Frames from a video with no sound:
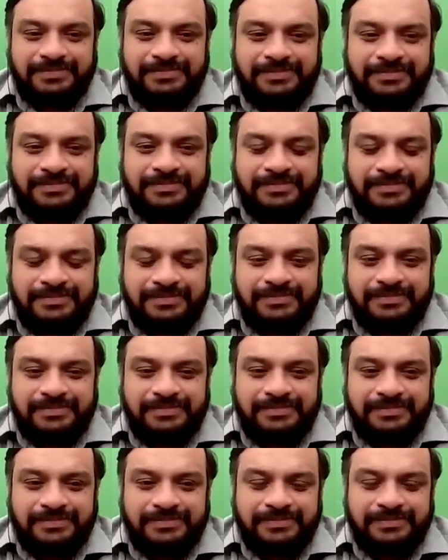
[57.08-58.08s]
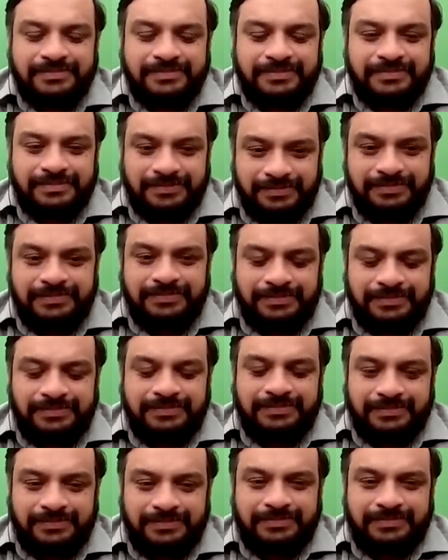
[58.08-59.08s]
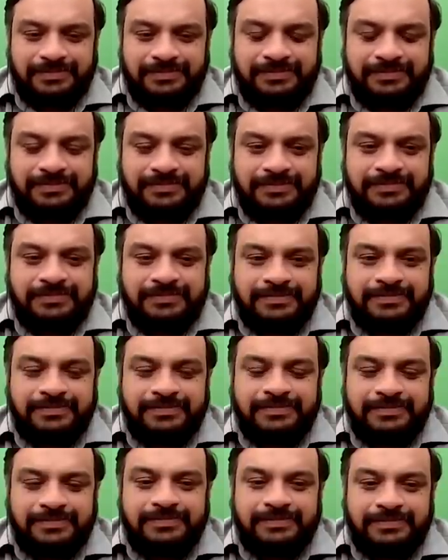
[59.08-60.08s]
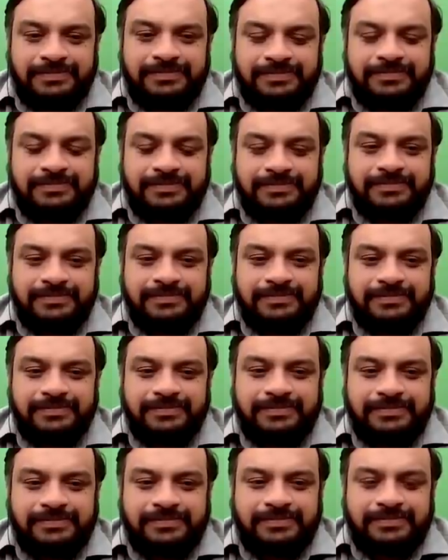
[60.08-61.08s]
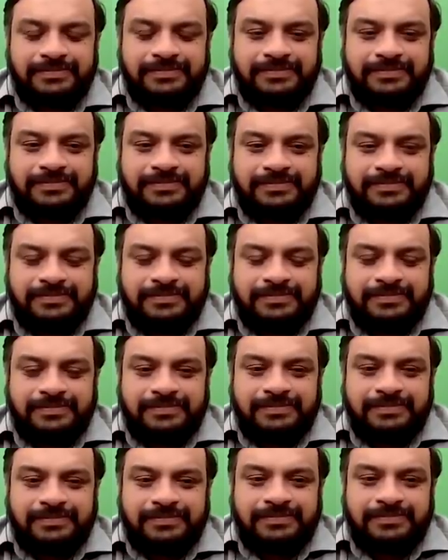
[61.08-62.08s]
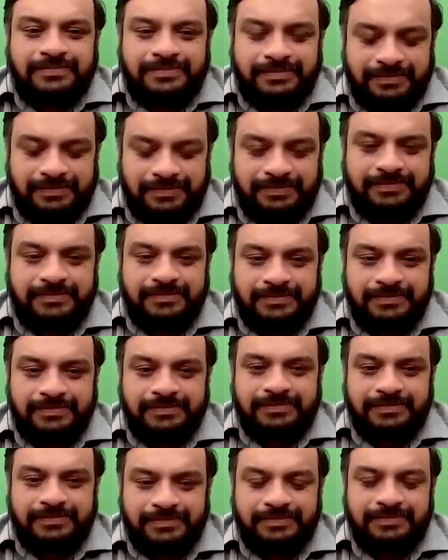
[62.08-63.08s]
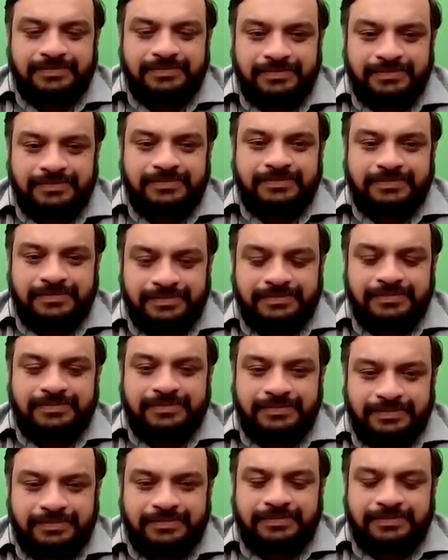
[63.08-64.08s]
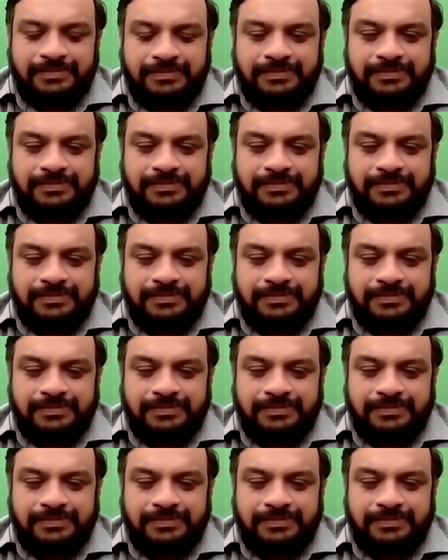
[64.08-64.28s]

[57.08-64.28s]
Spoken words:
(silent)